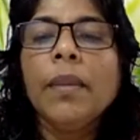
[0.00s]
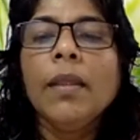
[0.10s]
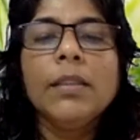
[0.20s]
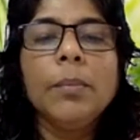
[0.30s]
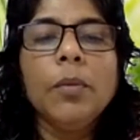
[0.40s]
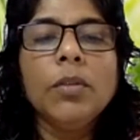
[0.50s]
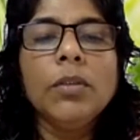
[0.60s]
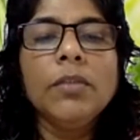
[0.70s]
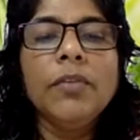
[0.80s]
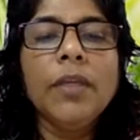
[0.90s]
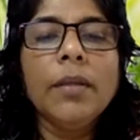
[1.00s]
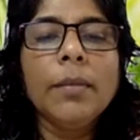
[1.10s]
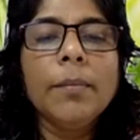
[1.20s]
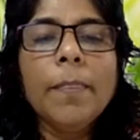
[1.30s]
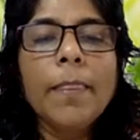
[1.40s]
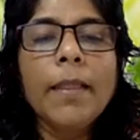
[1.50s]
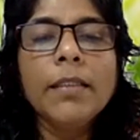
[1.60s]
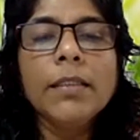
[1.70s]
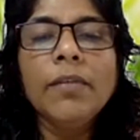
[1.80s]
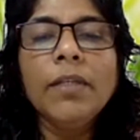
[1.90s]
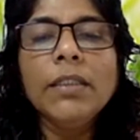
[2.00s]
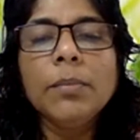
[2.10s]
Suppose if you are someone is